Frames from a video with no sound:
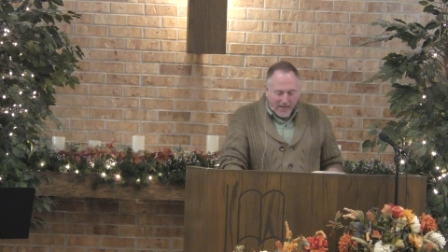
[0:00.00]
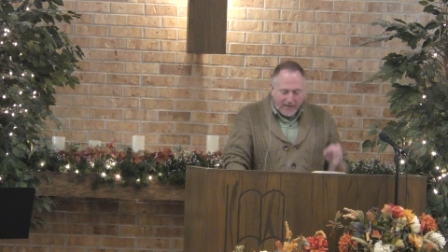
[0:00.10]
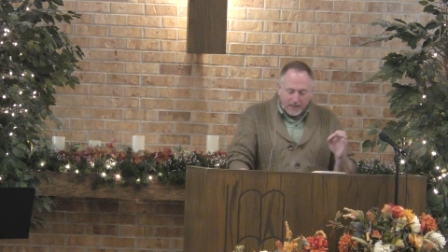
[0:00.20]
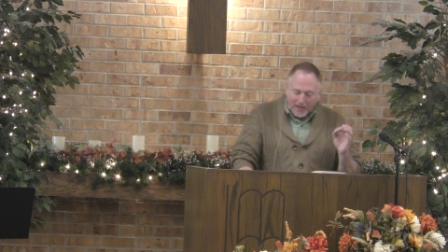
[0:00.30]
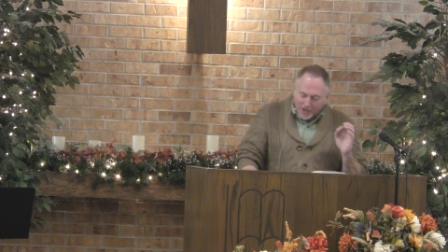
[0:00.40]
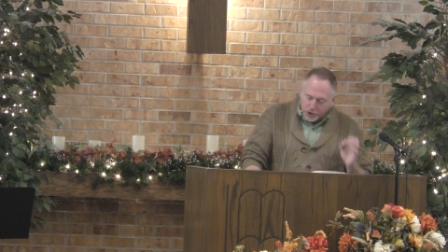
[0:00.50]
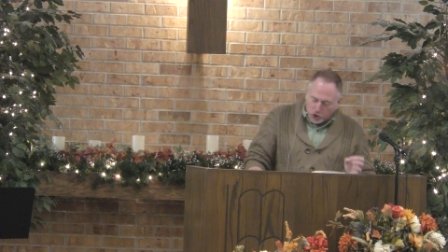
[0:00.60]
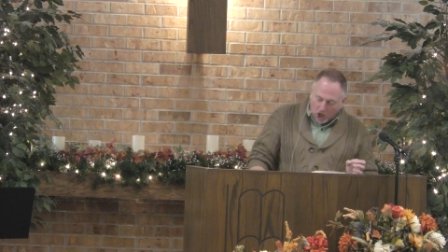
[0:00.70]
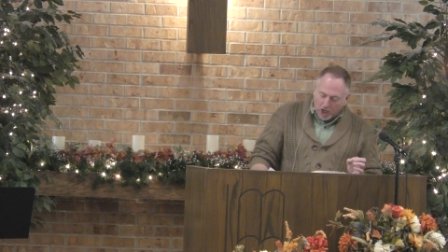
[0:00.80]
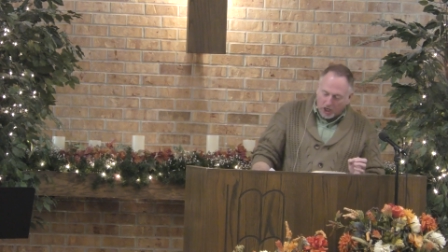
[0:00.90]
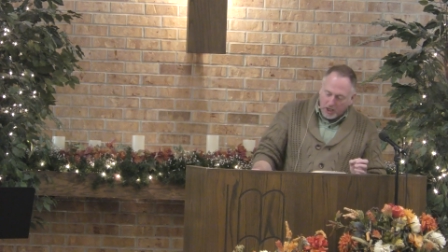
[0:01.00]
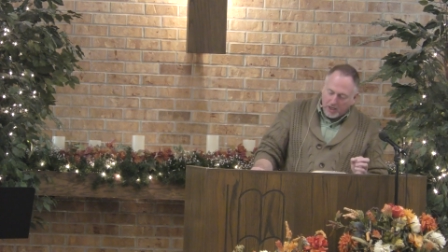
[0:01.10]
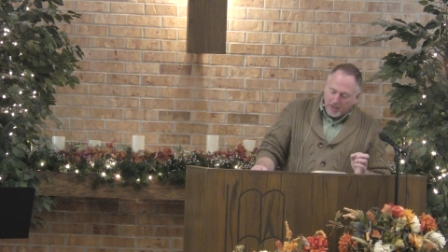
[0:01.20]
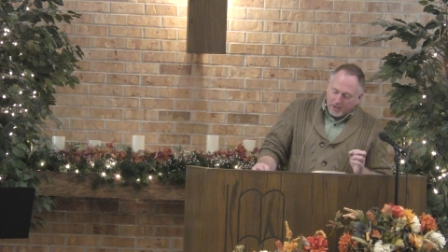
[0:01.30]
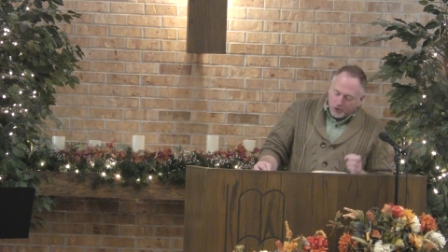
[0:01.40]
Elijah
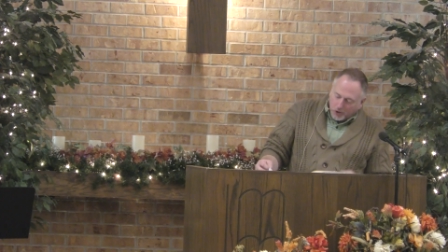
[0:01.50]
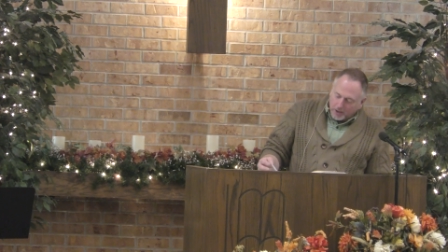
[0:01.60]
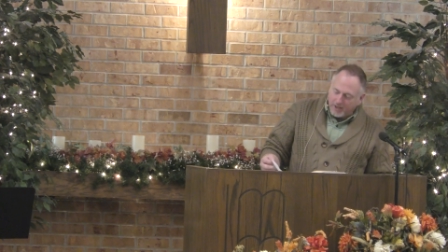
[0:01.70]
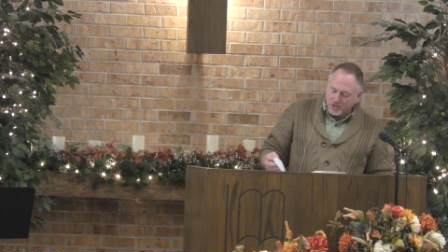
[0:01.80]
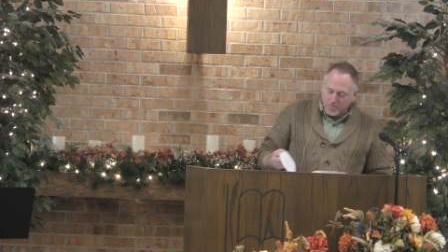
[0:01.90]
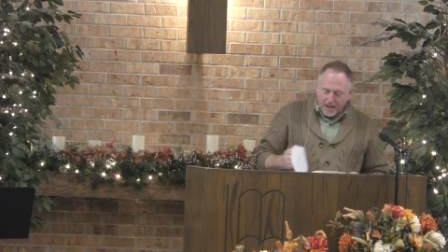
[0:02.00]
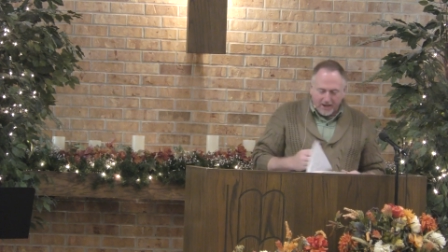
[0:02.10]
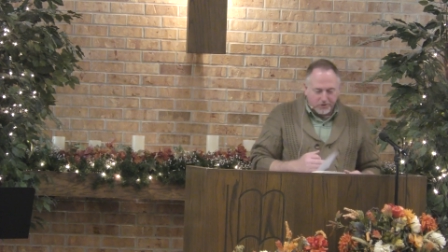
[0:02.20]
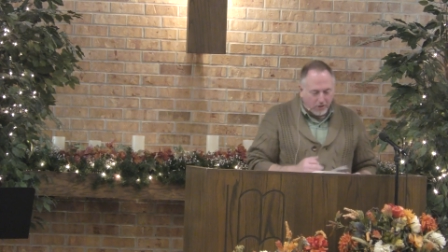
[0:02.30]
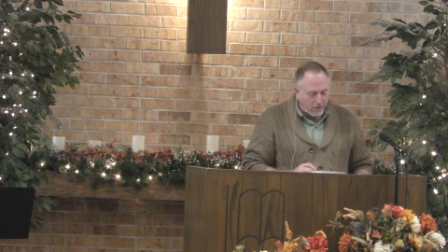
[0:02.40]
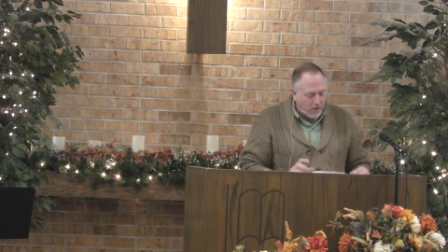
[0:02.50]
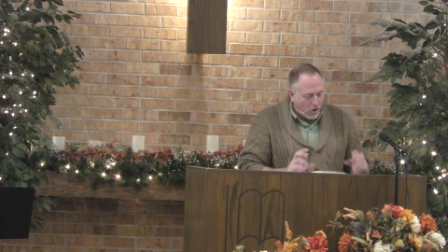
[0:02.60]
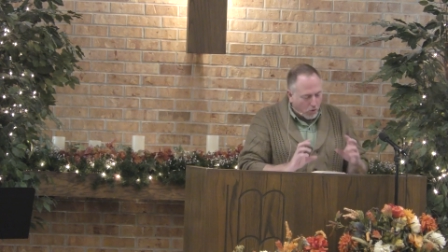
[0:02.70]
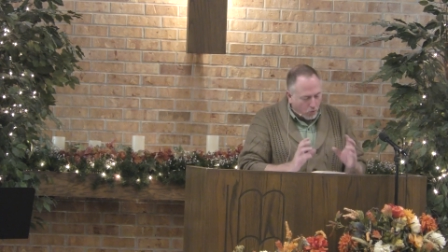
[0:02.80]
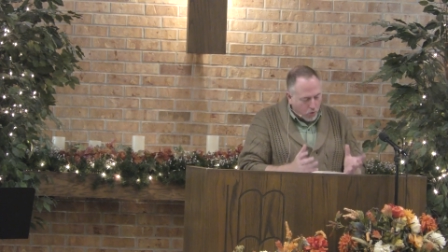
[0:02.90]
took his mantle,
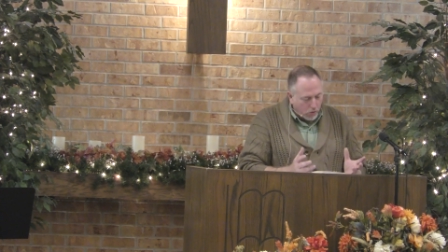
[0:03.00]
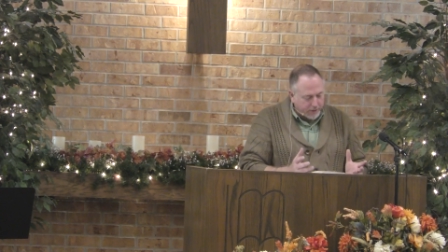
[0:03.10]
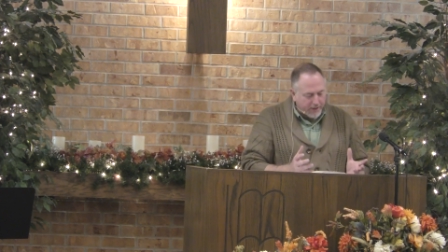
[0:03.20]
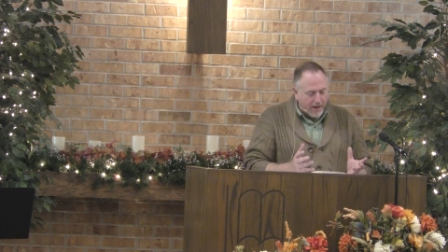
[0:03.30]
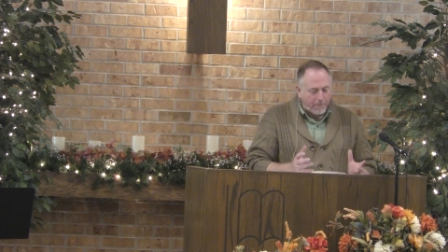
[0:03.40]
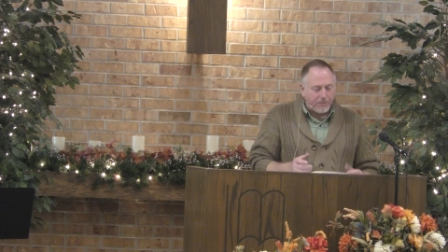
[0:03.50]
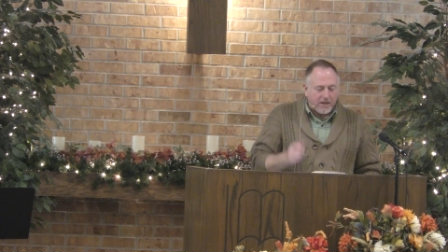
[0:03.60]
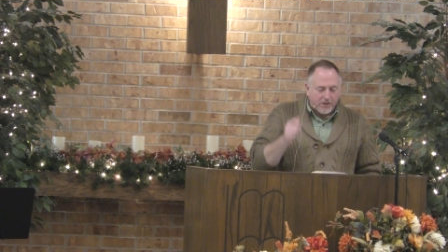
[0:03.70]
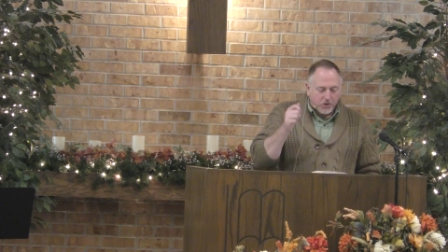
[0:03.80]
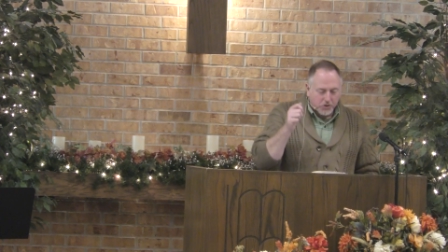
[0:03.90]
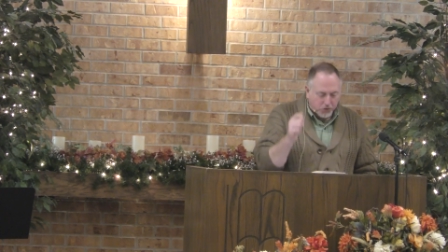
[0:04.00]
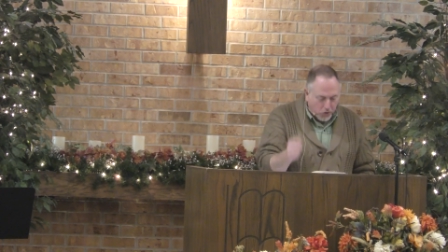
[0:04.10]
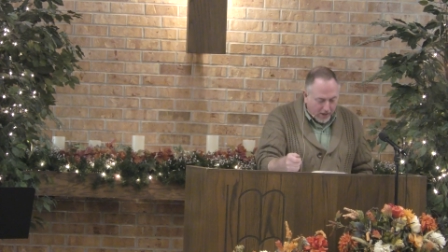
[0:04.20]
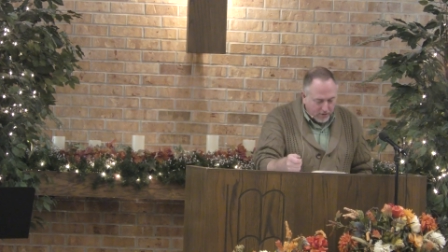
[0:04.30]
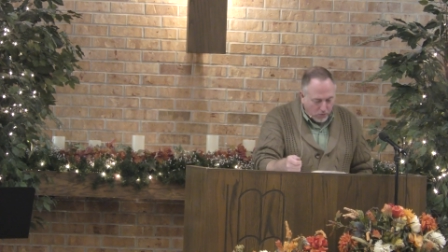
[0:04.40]
rolled it up,
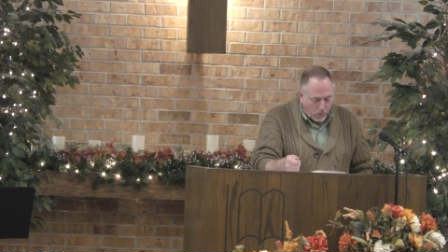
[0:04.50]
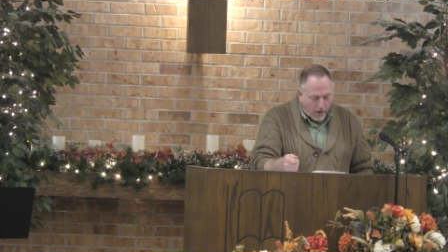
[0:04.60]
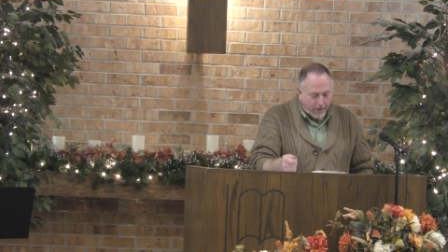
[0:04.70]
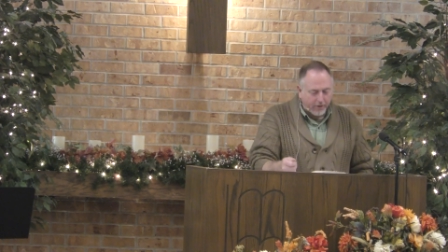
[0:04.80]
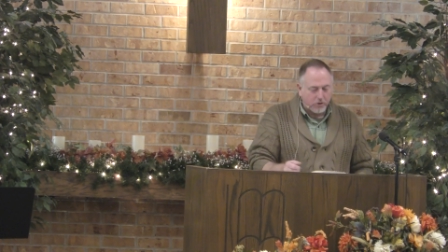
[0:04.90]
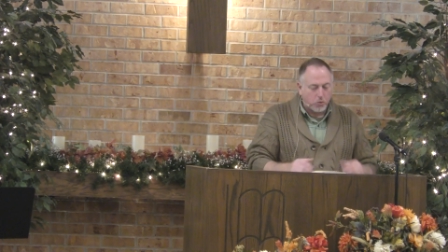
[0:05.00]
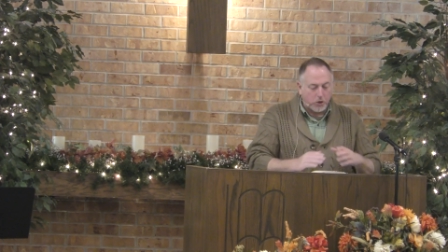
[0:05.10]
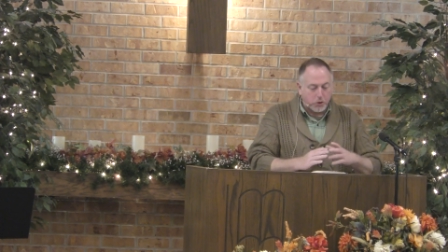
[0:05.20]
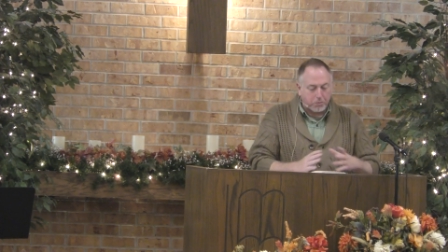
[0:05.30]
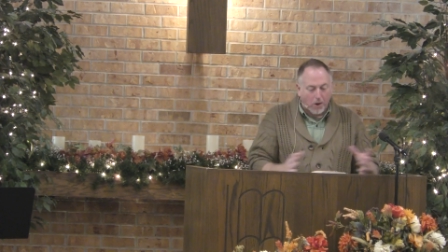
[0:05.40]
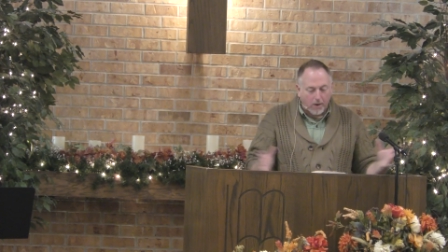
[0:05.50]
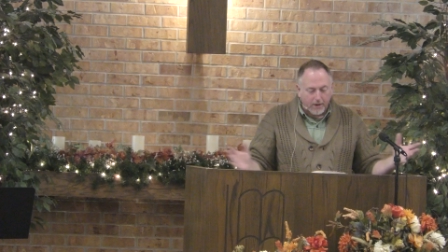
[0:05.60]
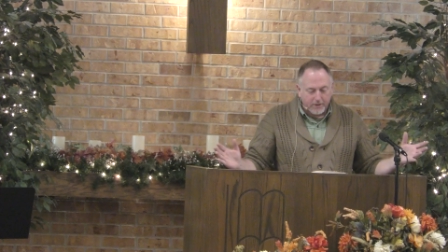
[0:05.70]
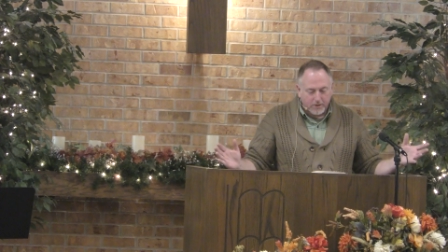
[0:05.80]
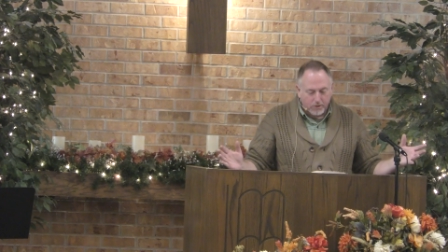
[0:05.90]
struck the waters, which
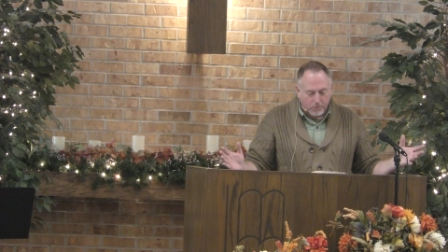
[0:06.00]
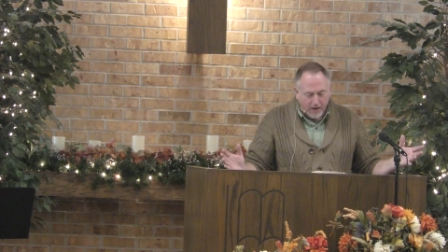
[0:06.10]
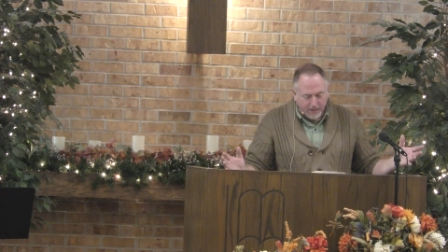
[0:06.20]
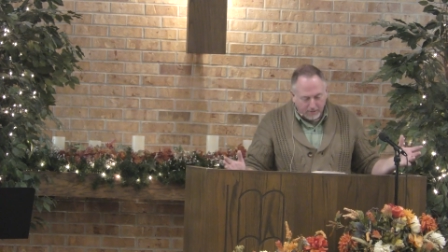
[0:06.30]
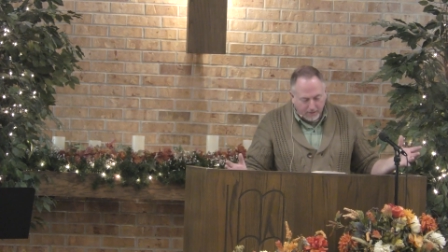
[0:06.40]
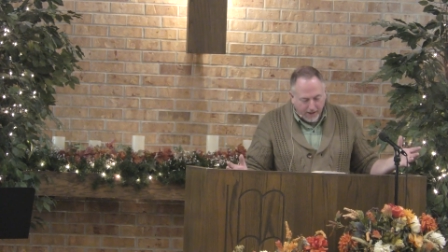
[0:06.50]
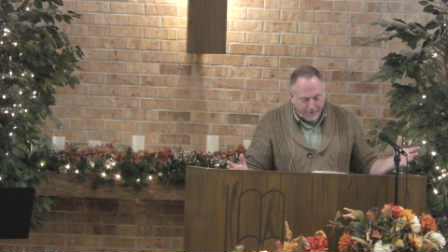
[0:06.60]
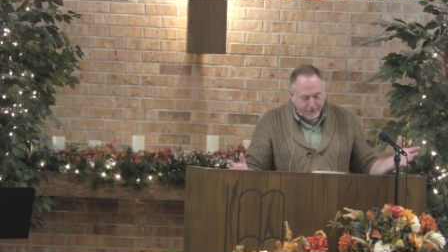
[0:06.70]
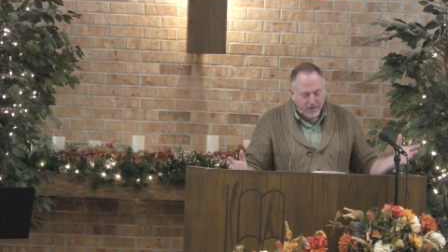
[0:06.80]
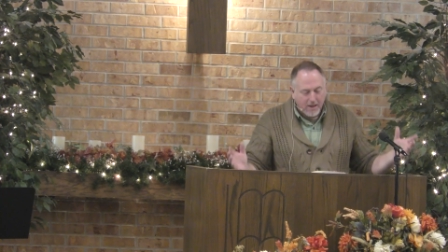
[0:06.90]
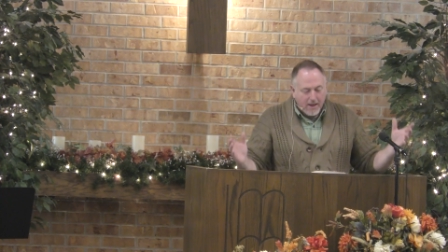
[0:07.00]
parted to the right and left.